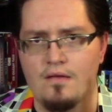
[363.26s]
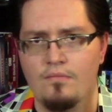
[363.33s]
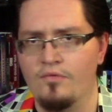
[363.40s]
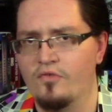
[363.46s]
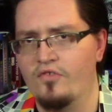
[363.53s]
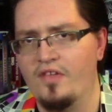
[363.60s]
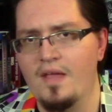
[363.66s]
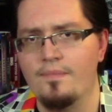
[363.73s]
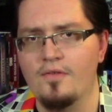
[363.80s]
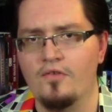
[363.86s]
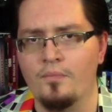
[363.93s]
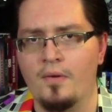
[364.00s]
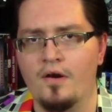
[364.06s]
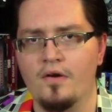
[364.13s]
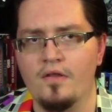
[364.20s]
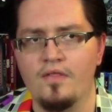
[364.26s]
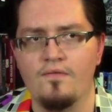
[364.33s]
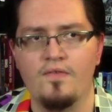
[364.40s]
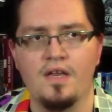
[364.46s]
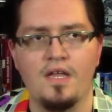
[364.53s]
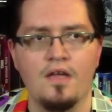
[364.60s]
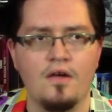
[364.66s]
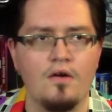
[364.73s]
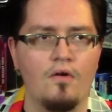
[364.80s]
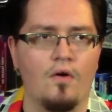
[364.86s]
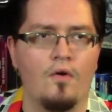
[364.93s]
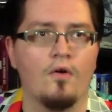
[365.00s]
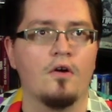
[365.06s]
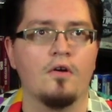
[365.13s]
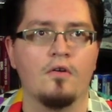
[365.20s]
skip this part of the video
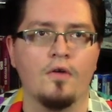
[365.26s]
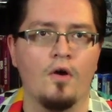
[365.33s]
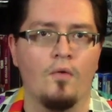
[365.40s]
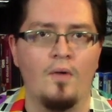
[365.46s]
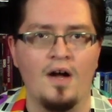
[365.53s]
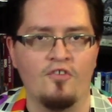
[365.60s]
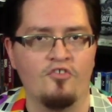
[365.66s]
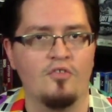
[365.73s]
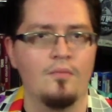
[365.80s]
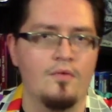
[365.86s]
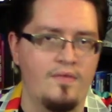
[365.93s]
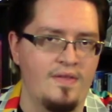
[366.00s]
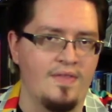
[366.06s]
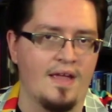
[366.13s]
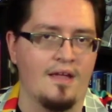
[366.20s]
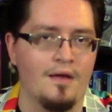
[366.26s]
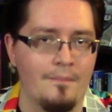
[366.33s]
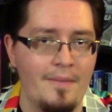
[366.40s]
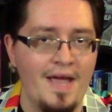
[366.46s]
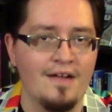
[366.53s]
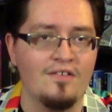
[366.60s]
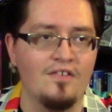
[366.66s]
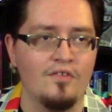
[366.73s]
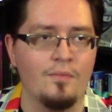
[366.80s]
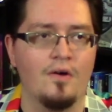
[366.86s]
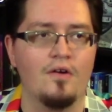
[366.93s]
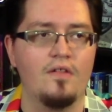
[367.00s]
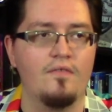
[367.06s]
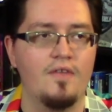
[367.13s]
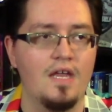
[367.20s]
or go watch the movie, then come back to this
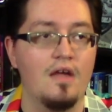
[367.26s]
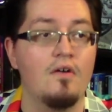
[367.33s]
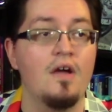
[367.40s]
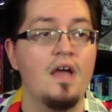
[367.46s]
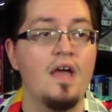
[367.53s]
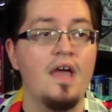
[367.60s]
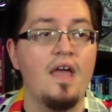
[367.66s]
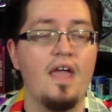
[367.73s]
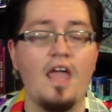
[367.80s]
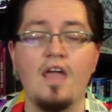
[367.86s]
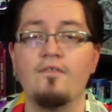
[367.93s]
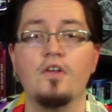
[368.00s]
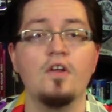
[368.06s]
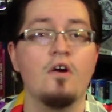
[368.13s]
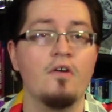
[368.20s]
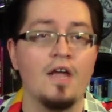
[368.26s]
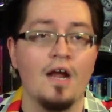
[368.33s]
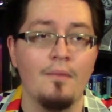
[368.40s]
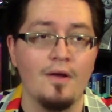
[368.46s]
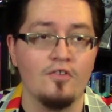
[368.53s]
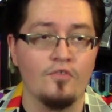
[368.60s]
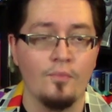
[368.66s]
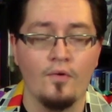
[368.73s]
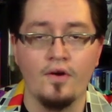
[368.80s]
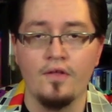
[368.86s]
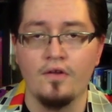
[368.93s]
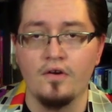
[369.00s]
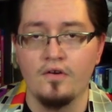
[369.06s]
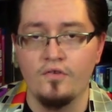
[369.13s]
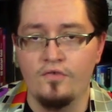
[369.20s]
part of the video. If you don't care about
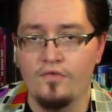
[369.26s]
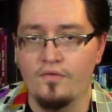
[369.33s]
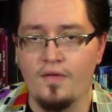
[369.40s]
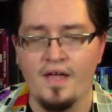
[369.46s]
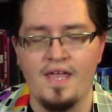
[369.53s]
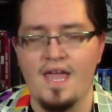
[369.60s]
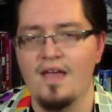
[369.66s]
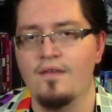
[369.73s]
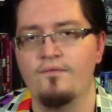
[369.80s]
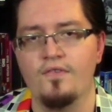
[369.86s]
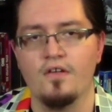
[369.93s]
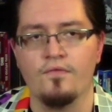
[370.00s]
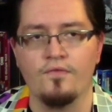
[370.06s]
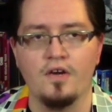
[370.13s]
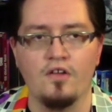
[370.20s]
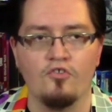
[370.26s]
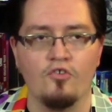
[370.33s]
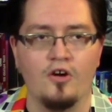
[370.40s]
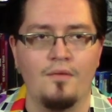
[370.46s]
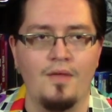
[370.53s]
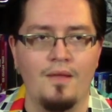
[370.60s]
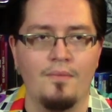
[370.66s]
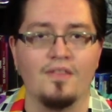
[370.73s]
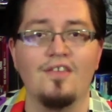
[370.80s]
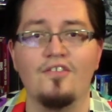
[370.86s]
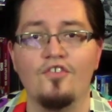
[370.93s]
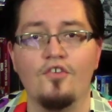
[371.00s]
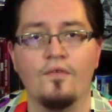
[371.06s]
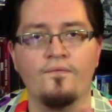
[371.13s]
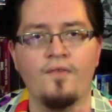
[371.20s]
spoilers, again, feel free to join me, but this
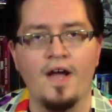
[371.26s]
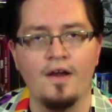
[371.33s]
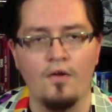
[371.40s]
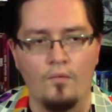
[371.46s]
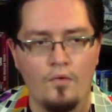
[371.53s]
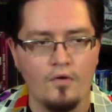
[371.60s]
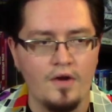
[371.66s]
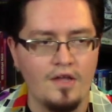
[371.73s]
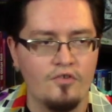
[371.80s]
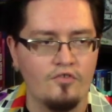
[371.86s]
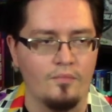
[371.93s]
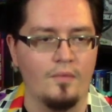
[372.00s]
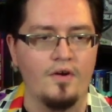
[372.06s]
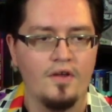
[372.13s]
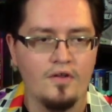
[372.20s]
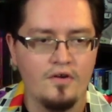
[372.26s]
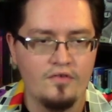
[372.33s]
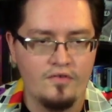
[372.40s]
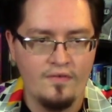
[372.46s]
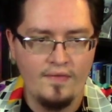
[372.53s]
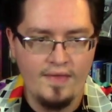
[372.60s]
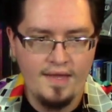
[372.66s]
is your final warning, spoilers.